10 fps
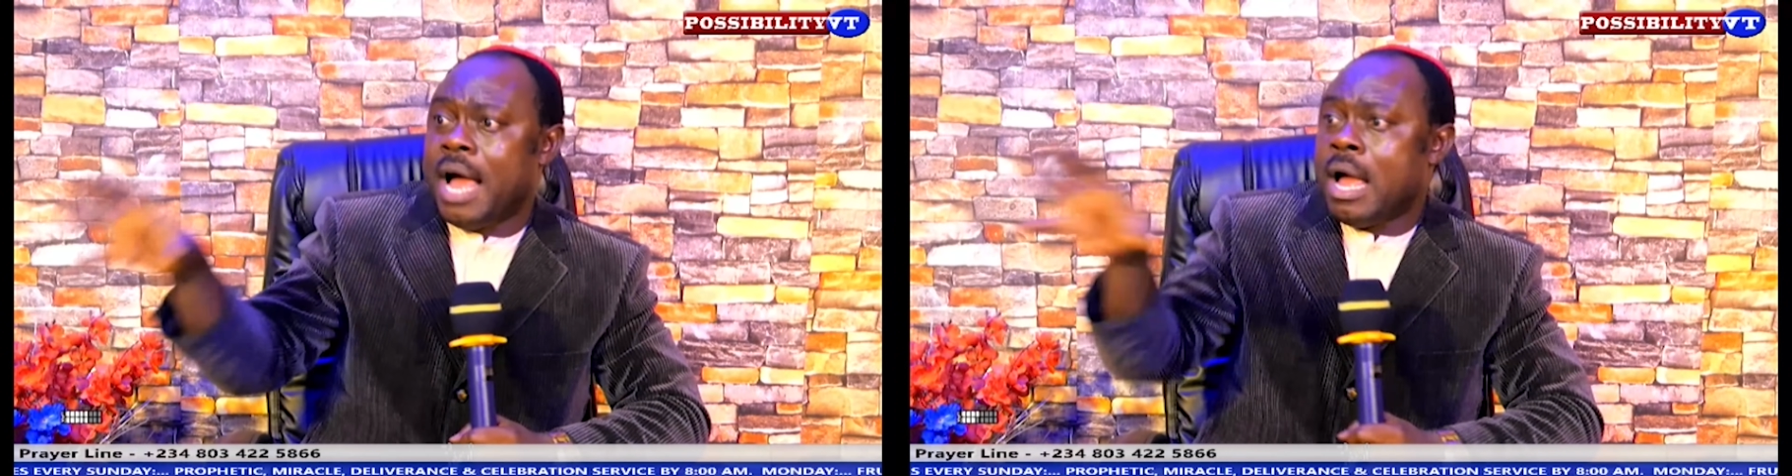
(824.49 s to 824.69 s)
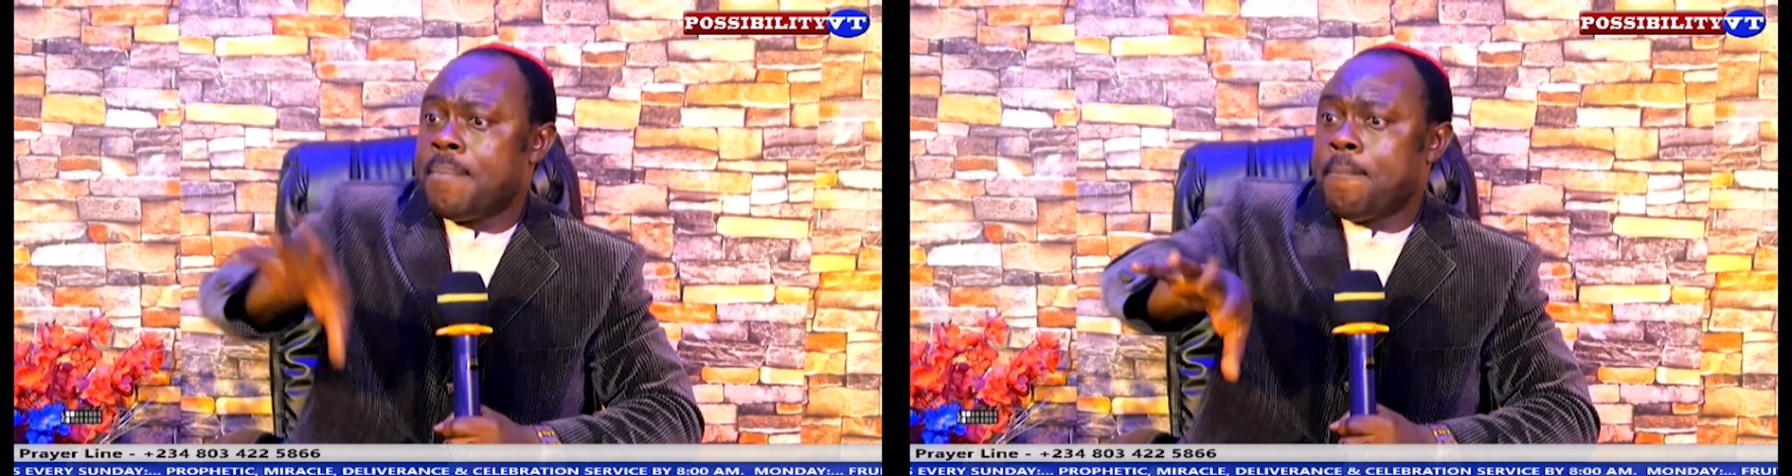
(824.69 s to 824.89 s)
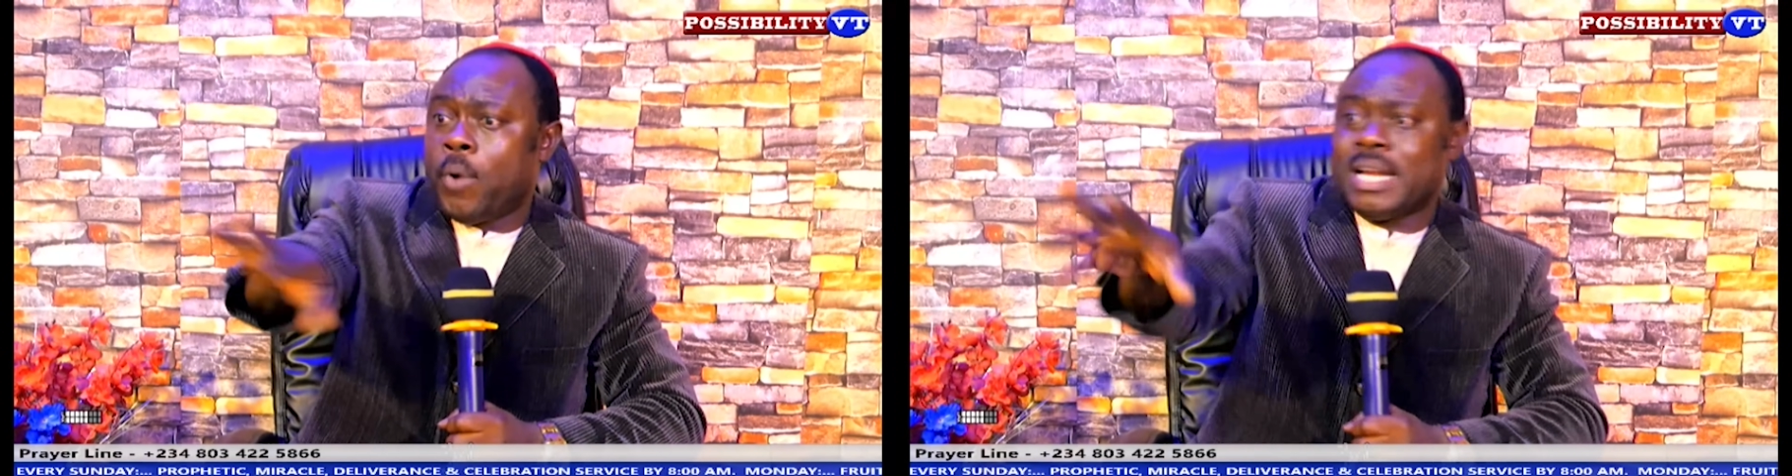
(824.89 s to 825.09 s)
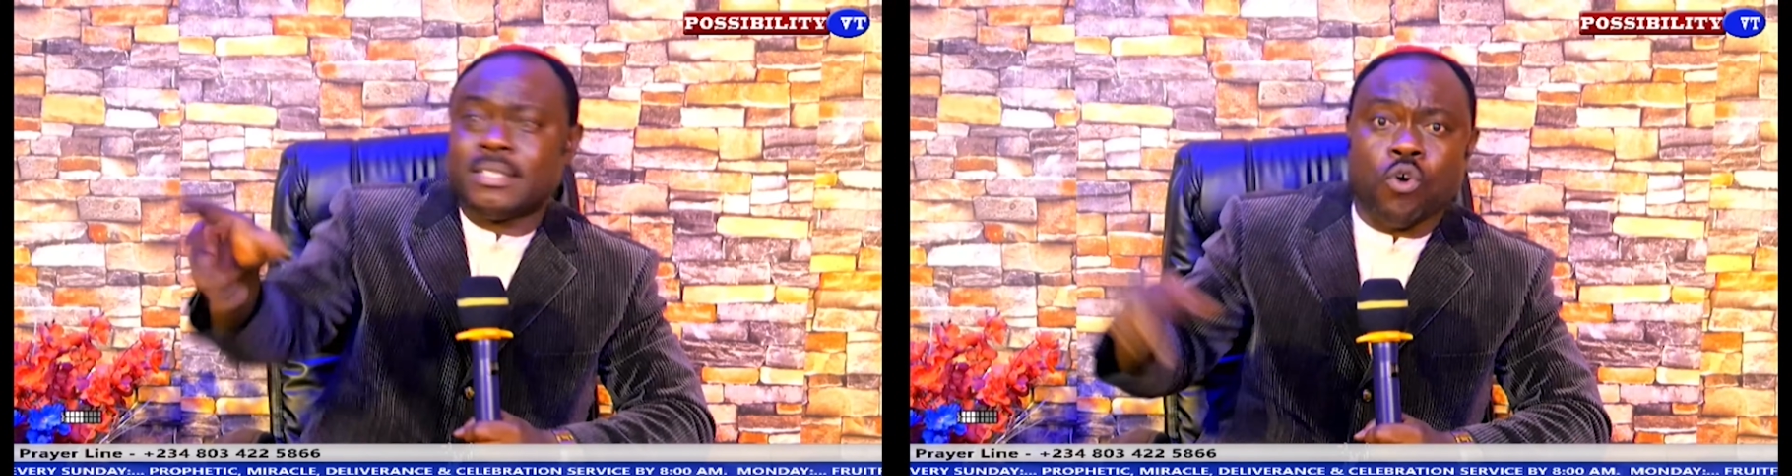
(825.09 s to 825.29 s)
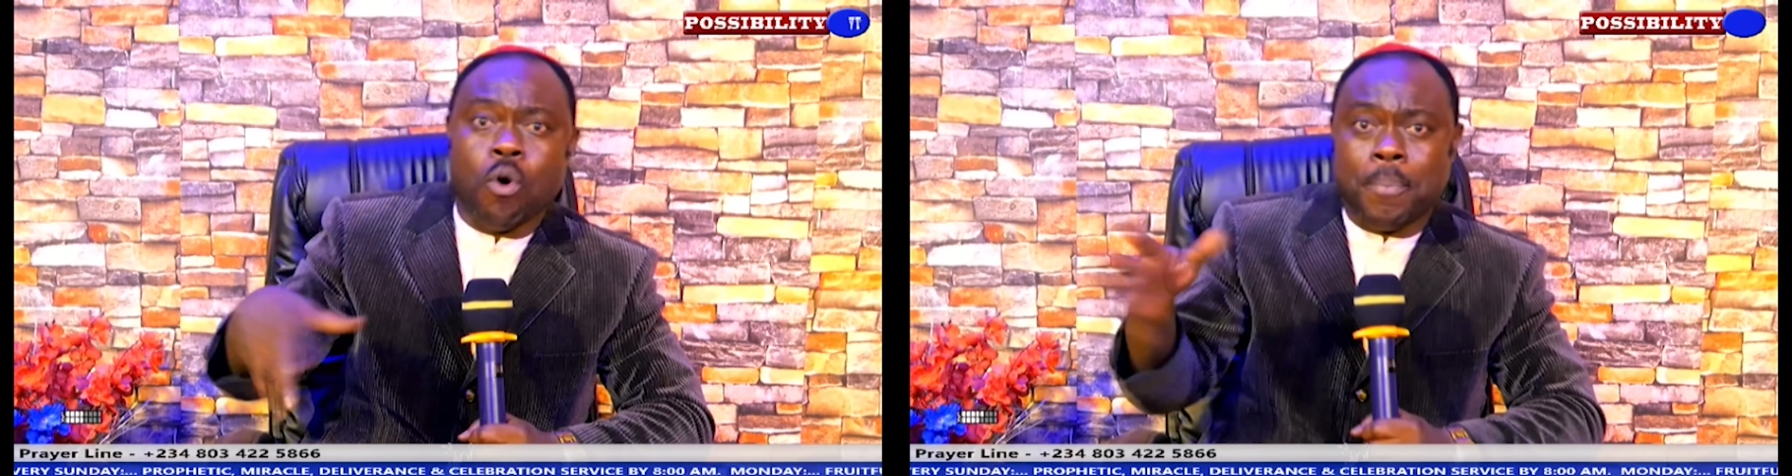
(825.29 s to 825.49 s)
borders
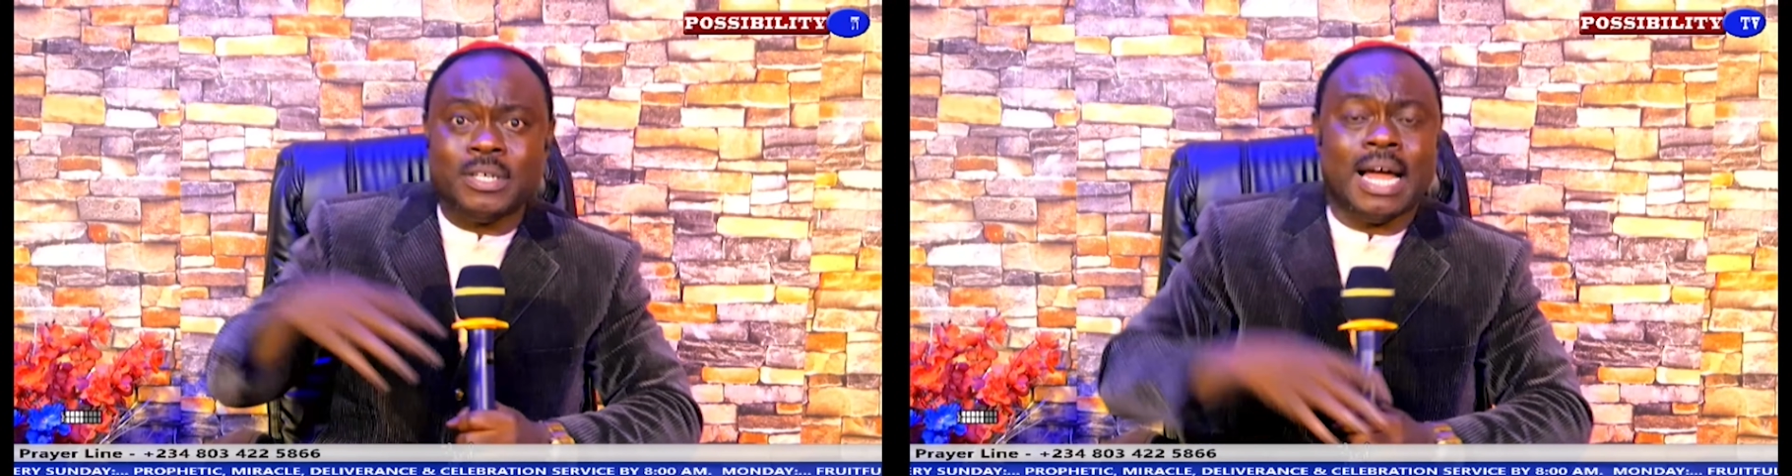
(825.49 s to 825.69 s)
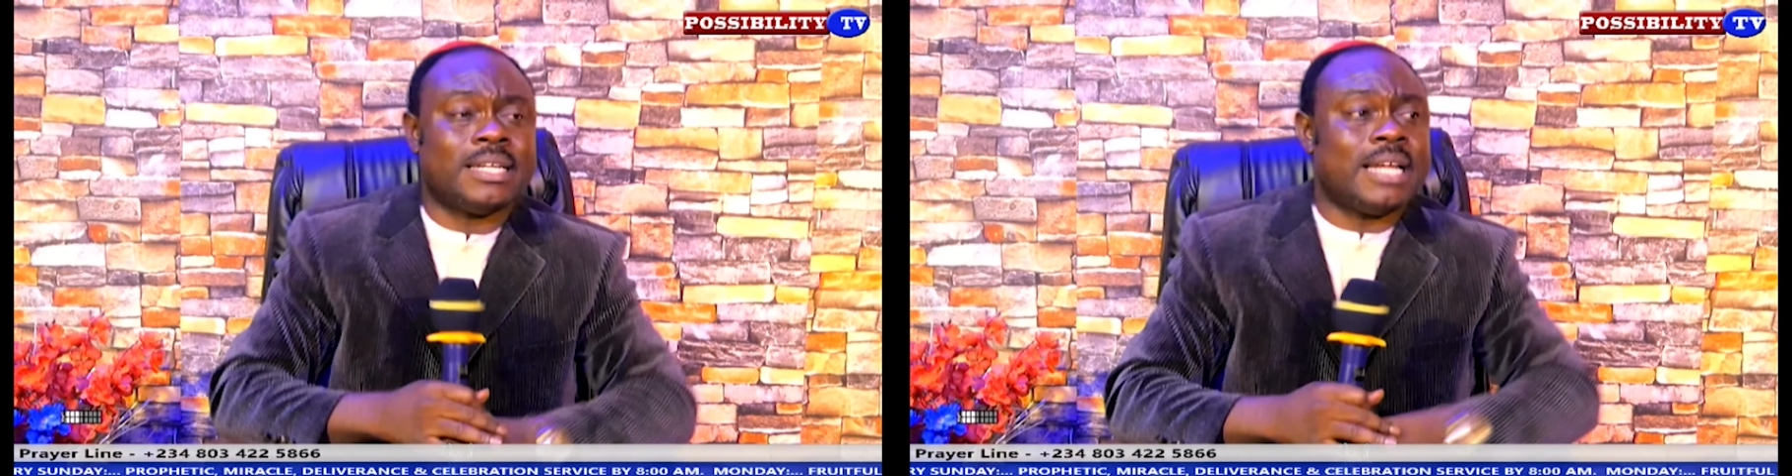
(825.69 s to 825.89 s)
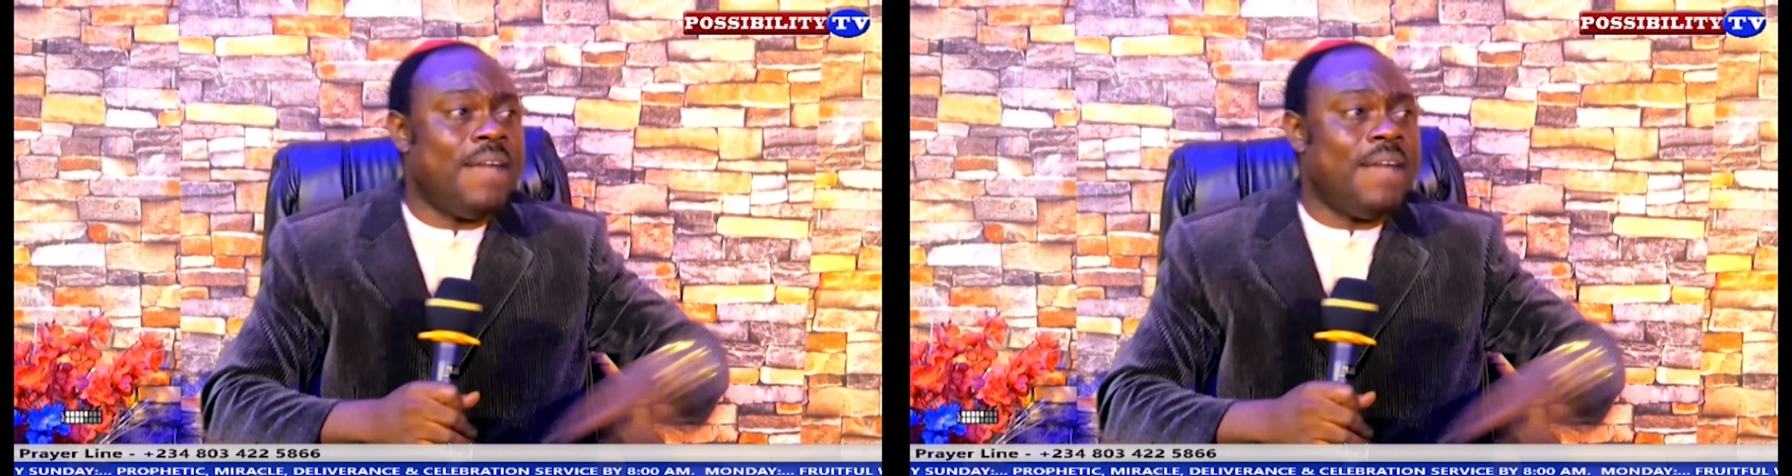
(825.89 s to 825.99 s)
open and every